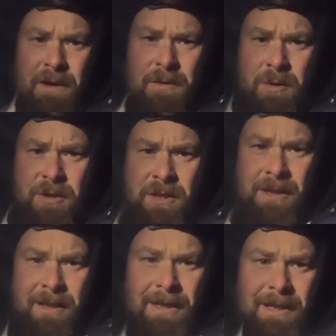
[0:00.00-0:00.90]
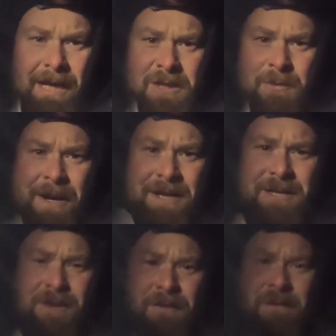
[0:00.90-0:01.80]
Very much. That 20's
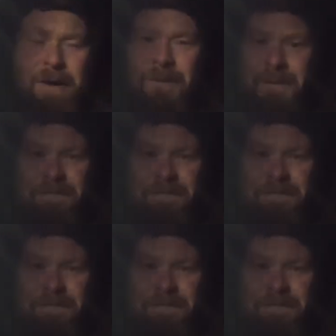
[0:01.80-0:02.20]
not far off